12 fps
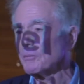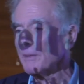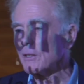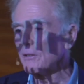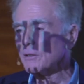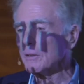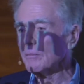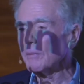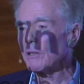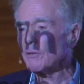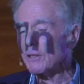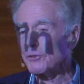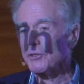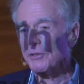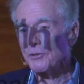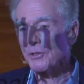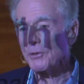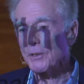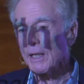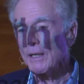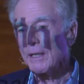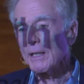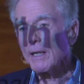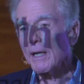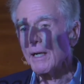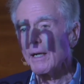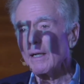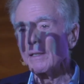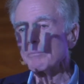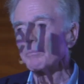Emer Emeritus at Duke uh,